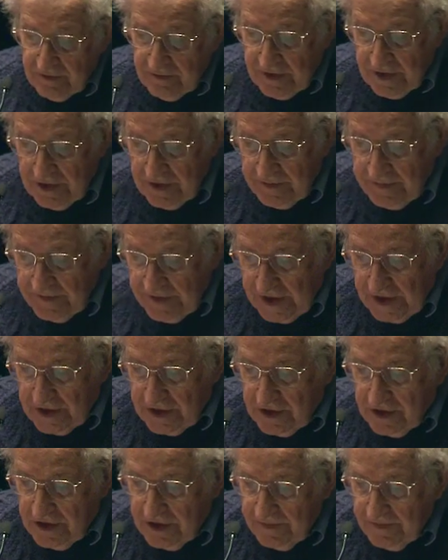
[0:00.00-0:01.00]
Well,
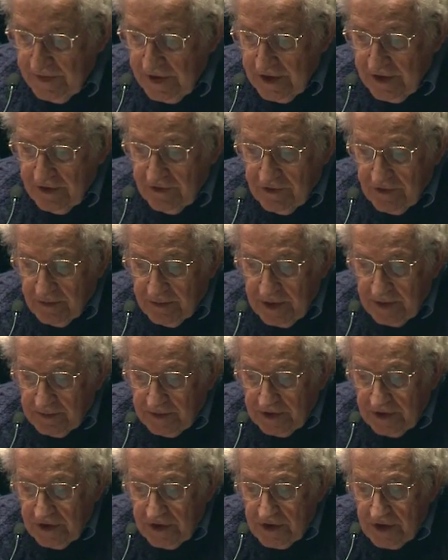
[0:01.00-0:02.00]
that's for
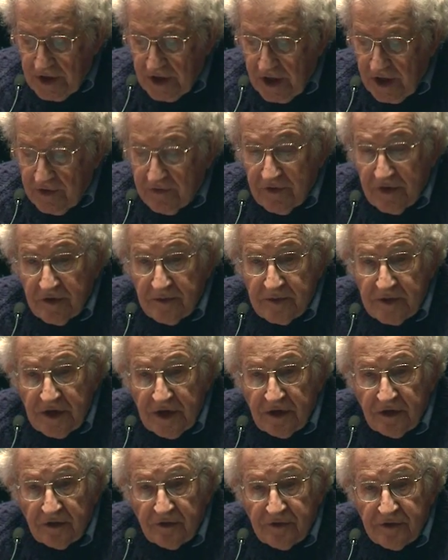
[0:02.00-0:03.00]
people to decide for
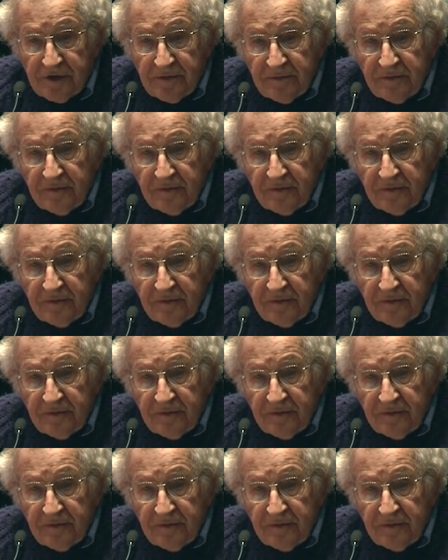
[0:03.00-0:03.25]
themselves.